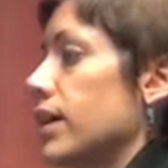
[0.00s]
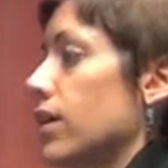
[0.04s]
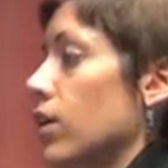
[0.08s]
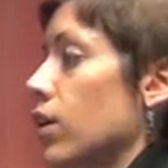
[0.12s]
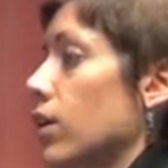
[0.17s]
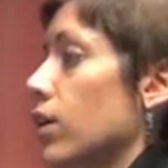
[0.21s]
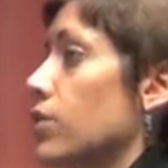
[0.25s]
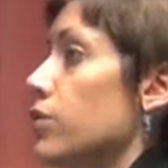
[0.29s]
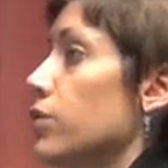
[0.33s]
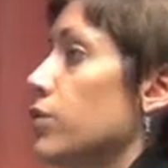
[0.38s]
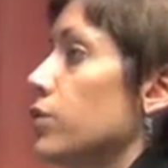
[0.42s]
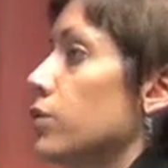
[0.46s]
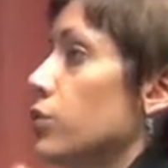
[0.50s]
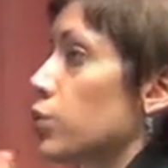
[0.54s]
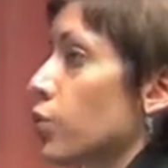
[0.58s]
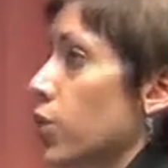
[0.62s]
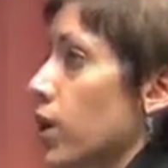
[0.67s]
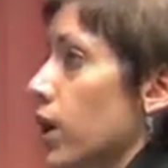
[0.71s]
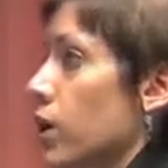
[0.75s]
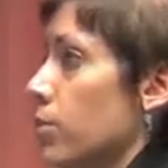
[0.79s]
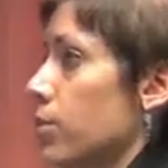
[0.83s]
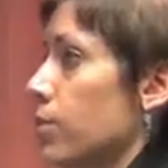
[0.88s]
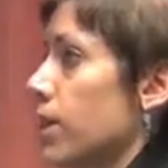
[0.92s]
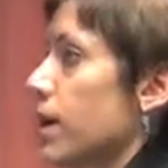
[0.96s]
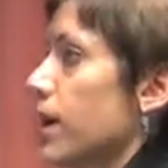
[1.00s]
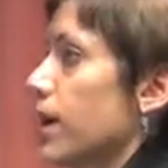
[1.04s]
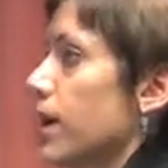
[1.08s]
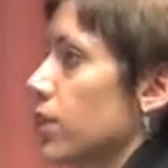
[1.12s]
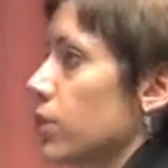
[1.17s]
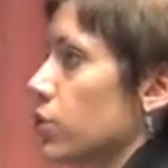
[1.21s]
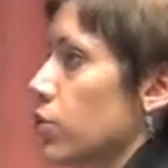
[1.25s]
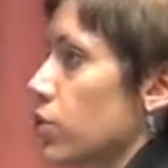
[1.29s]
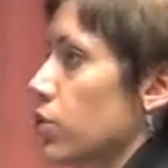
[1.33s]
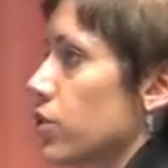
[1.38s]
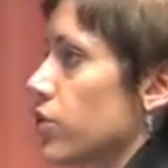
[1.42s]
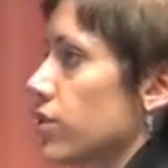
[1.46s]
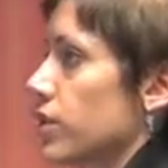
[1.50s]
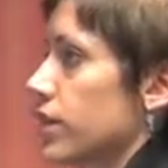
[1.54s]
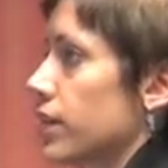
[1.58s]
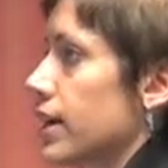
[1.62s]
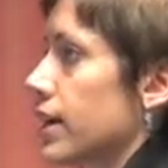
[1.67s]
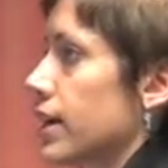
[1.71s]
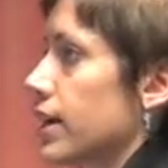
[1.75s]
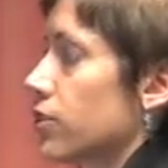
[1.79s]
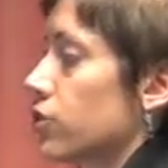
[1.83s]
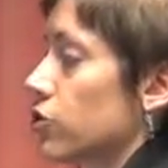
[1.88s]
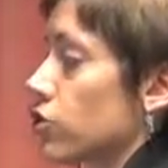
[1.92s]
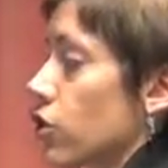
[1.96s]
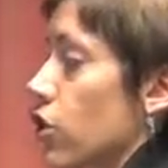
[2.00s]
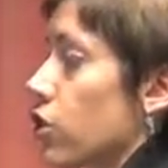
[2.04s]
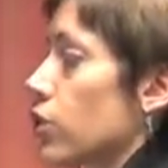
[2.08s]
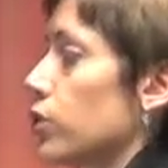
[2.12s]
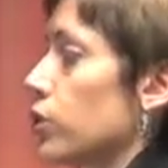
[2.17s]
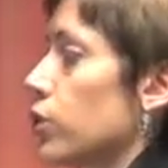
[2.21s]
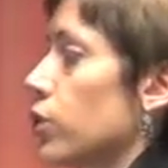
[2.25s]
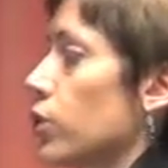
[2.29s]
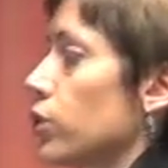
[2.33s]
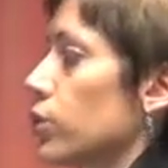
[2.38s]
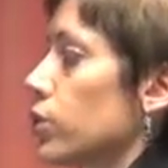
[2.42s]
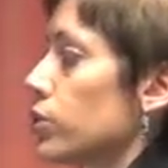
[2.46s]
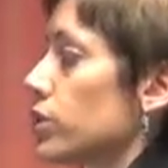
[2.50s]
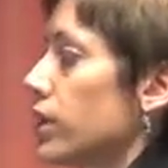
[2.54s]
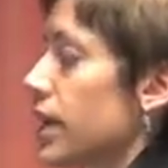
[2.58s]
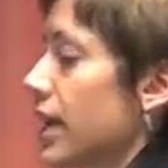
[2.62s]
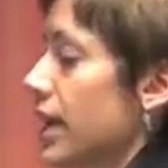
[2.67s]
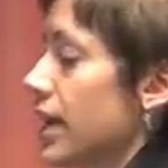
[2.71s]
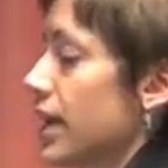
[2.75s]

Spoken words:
all of the scrub, in order to get charcoal.